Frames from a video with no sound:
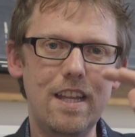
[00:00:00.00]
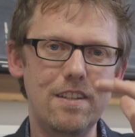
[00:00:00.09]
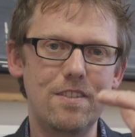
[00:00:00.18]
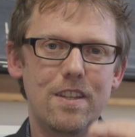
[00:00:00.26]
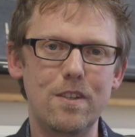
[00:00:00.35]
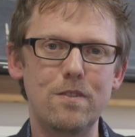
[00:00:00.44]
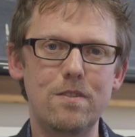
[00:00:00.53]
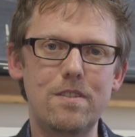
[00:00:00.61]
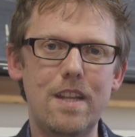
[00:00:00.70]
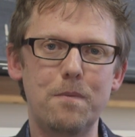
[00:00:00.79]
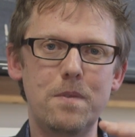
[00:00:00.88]
into those
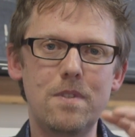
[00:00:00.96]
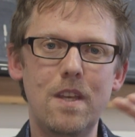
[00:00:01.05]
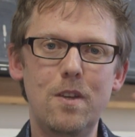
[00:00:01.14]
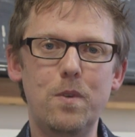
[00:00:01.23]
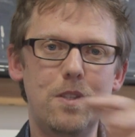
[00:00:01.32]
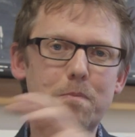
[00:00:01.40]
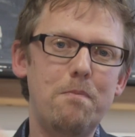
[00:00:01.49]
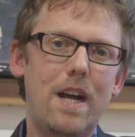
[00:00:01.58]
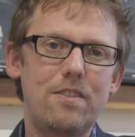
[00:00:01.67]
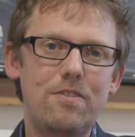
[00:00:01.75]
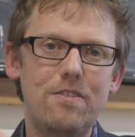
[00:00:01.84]
steps which
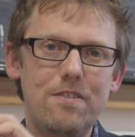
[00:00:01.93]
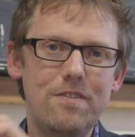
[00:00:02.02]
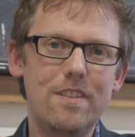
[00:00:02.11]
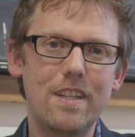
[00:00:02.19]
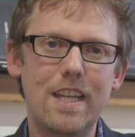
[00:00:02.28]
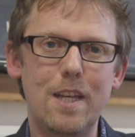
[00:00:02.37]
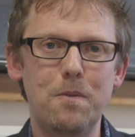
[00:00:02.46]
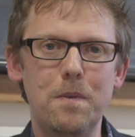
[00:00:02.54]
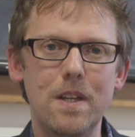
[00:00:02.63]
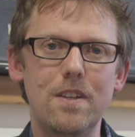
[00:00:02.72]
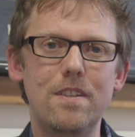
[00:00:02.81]
match the
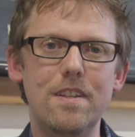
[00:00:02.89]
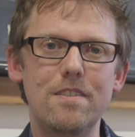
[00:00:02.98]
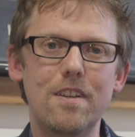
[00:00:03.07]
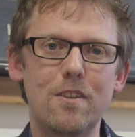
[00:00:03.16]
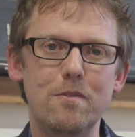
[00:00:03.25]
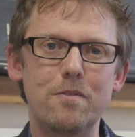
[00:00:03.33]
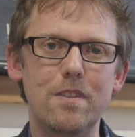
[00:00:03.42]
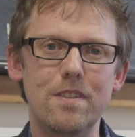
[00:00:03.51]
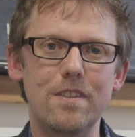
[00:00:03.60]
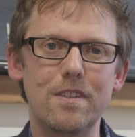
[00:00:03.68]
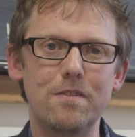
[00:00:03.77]
capabilities of
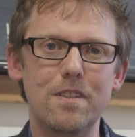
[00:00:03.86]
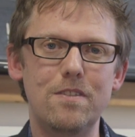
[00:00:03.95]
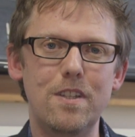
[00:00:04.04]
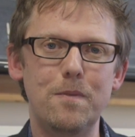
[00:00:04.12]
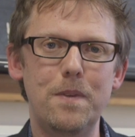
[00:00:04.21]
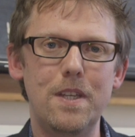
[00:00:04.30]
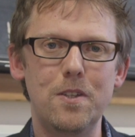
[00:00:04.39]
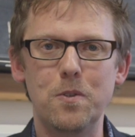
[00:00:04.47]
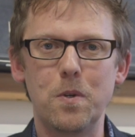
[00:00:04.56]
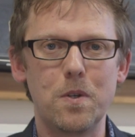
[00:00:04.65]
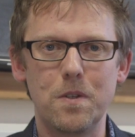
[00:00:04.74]
the
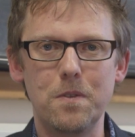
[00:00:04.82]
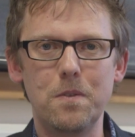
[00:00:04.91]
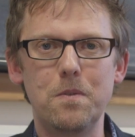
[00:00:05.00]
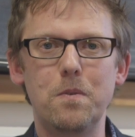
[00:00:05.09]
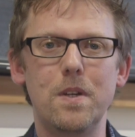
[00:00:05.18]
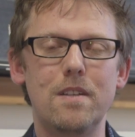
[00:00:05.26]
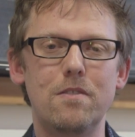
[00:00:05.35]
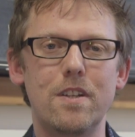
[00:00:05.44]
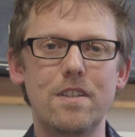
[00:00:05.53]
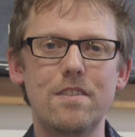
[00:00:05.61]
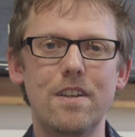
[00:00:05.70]
GPU or
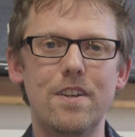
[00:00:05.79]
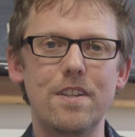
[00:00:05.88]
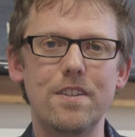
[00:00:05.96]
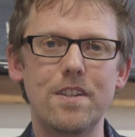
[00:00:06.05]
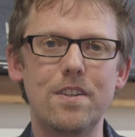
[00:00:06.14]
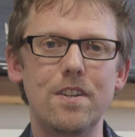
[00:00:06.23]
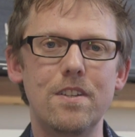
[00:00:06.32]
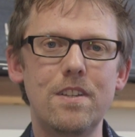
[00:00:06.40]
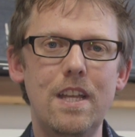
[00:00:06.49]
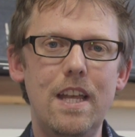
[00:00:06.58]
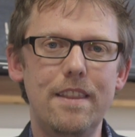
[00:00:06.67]
whatever accelerator
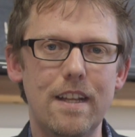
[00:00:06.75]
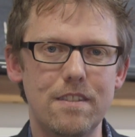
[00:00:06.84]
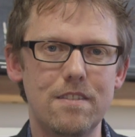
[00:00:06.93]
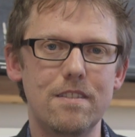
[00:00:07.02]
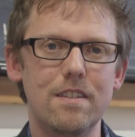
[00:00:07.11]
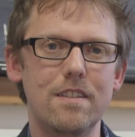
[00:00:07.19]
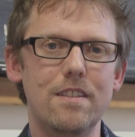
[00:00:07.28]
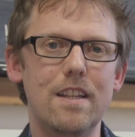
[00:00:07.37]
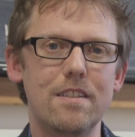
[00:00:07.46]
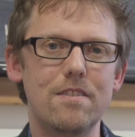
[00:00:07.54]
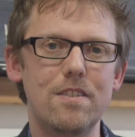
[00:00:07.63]
card. That's the
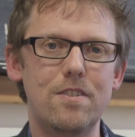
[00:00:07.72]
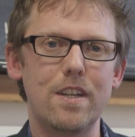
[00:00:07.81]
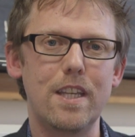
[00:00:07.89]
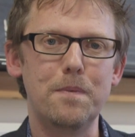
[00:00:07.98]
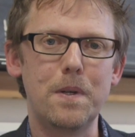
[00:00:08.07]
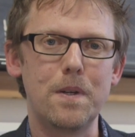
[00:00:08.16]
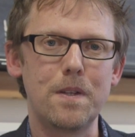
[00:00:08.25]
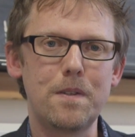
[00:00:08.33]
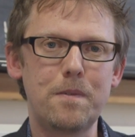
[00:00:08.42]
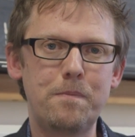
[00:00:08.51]
tricky part.